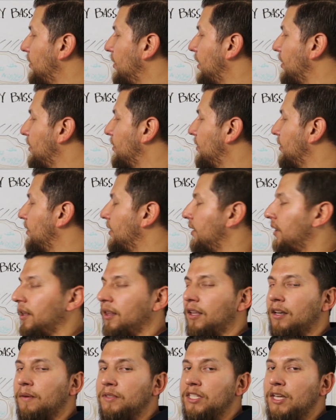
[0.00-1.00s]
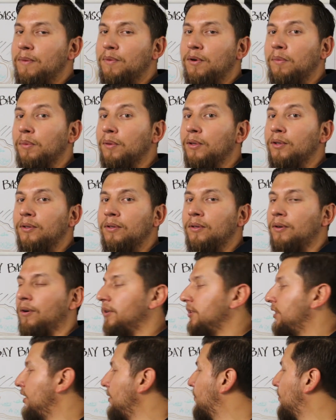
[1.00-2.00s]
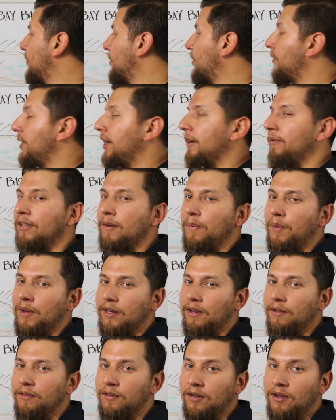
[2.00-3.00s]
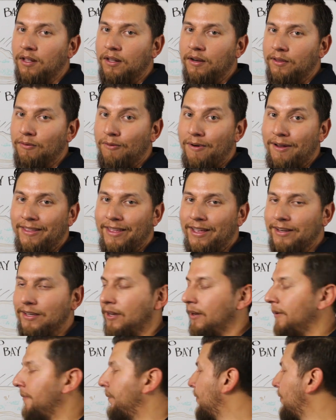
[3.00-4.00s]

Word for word: like a little deeper blue or deeper green depending on the color of the water that day,